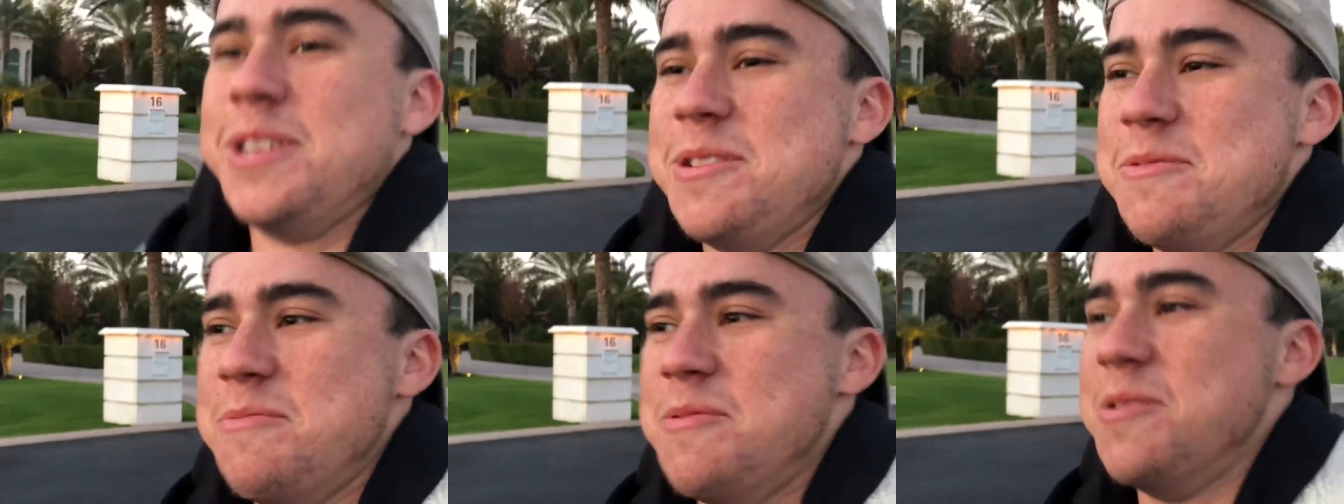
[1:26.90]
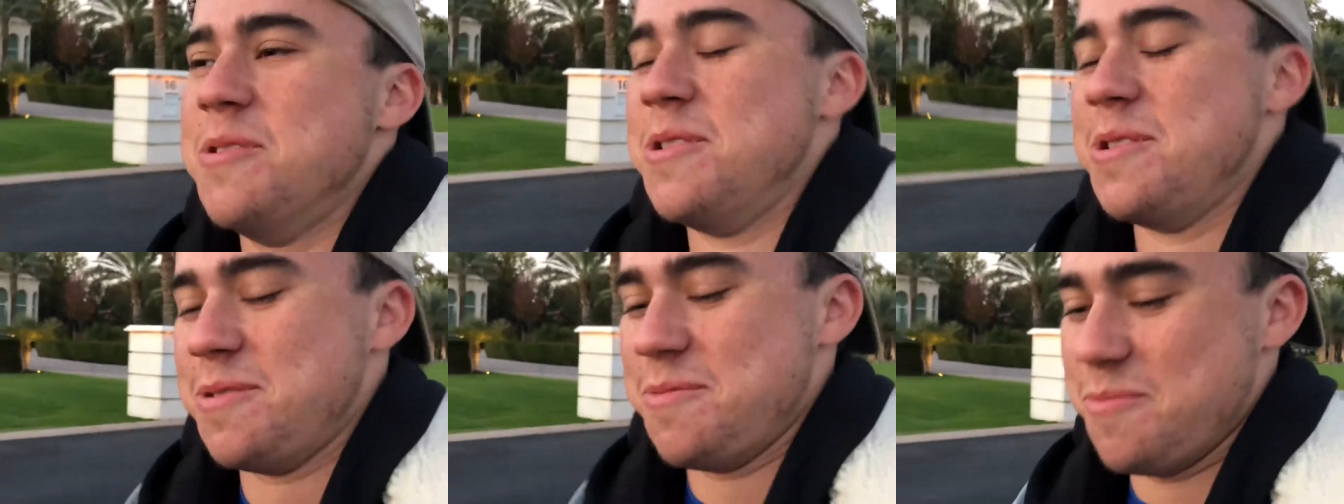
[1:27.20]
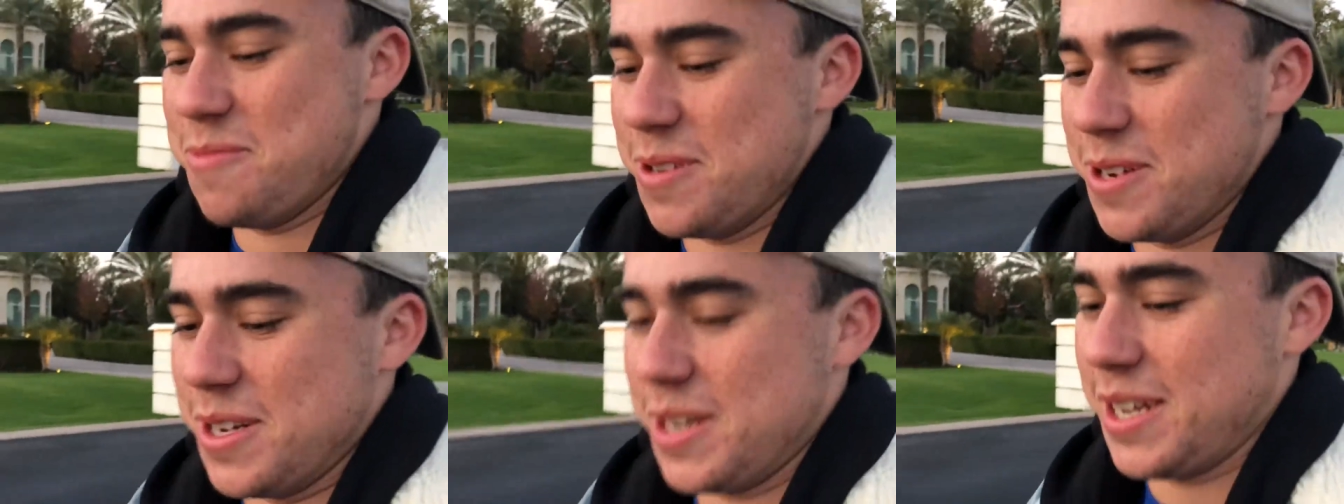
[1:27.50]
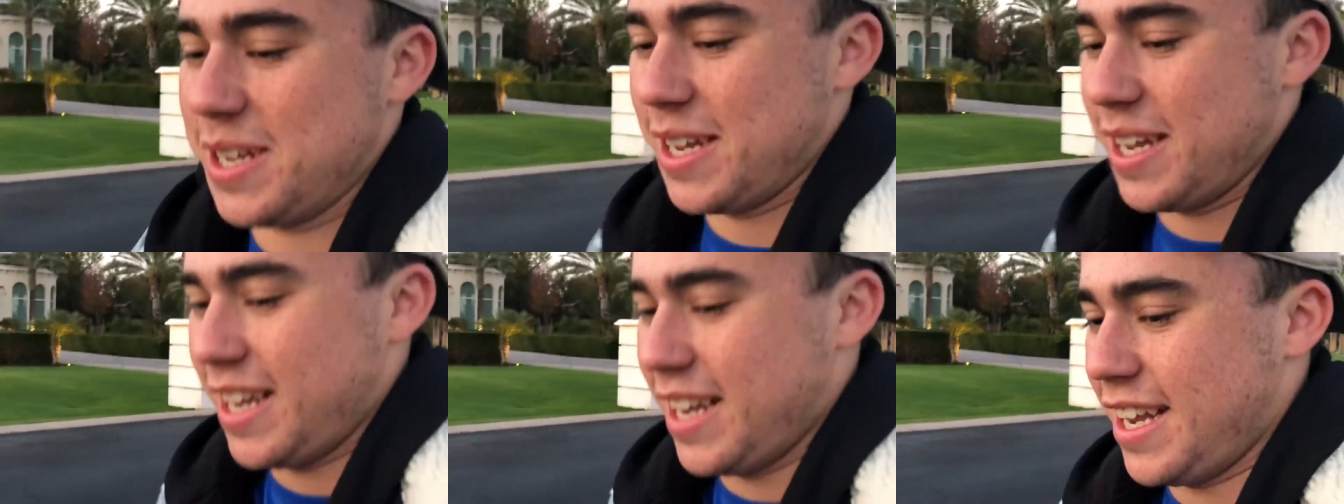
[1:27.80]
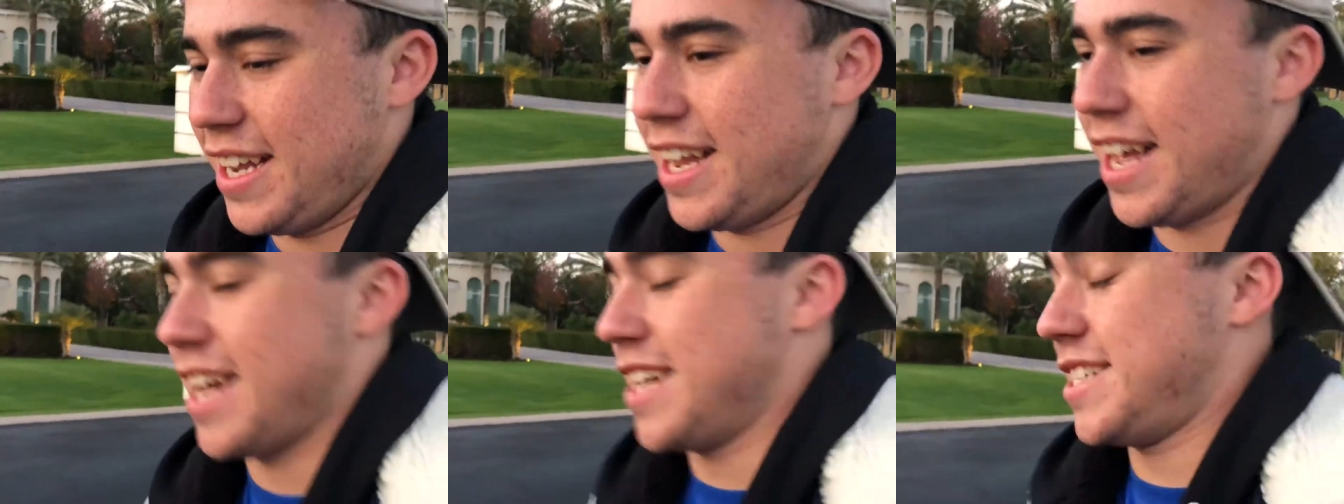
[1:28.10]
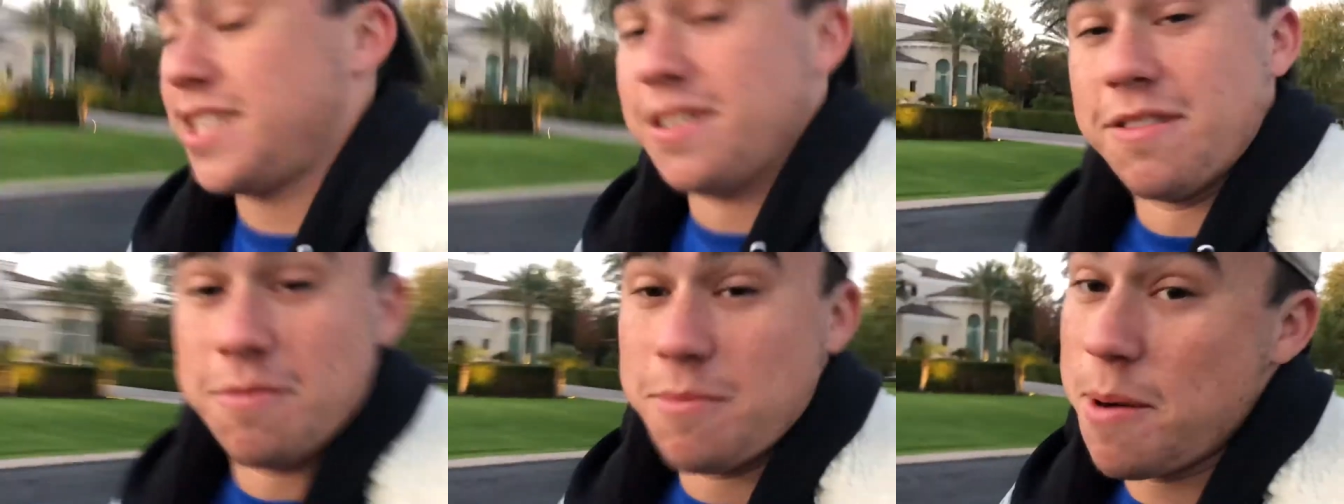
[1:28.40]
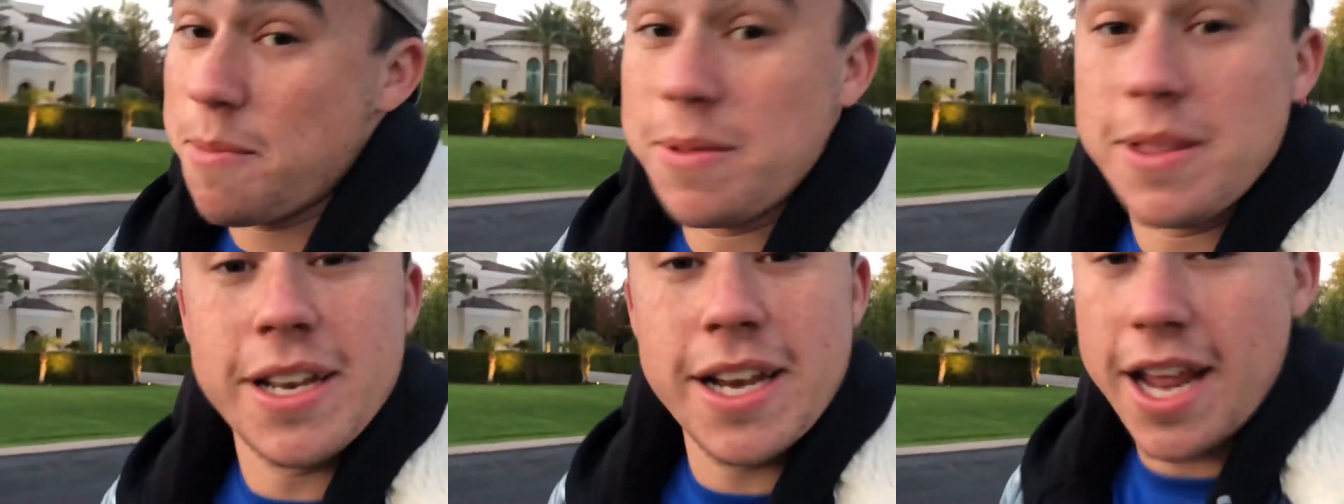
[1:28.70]
anymore, but I still
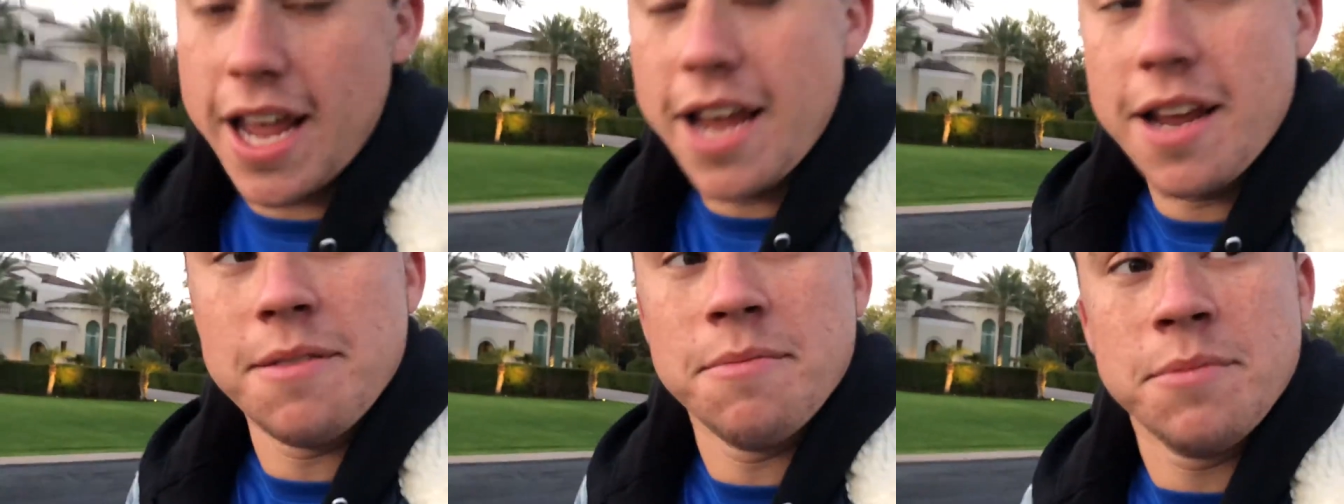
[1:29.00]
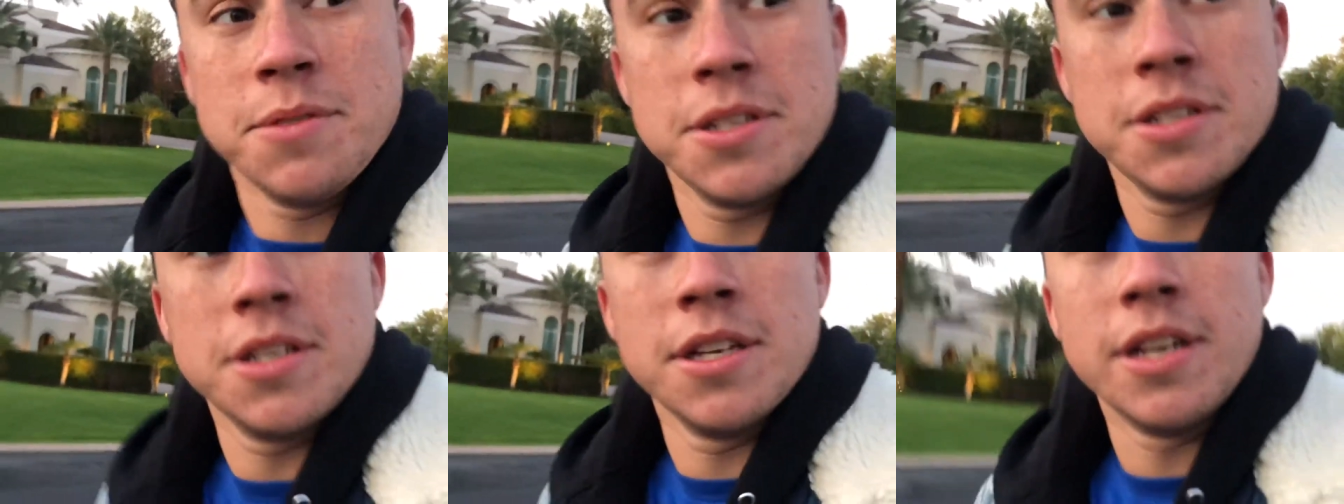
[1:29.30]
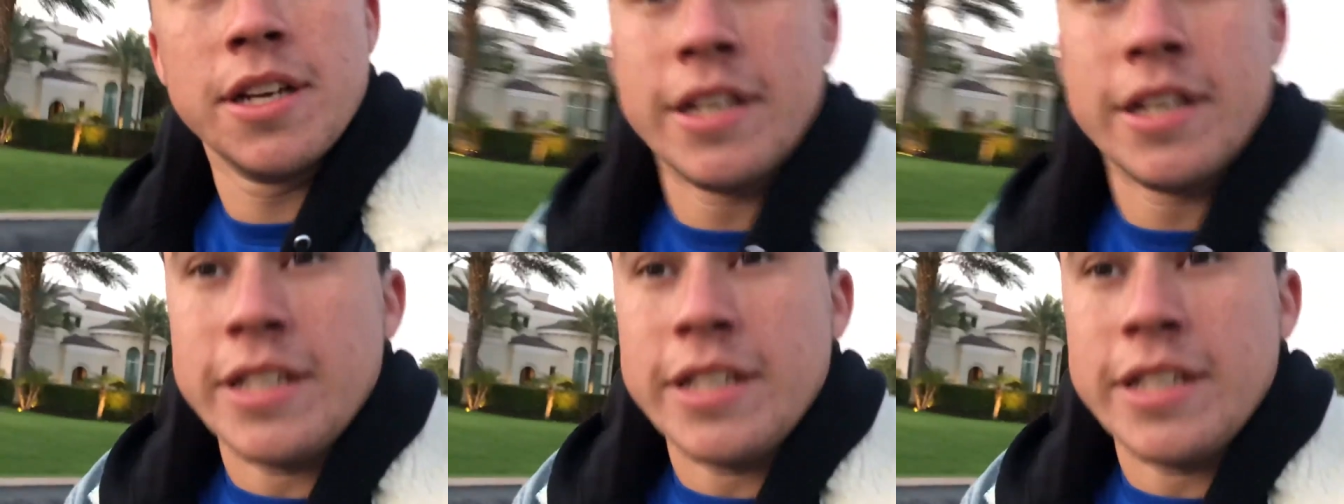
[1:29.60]
remember the names.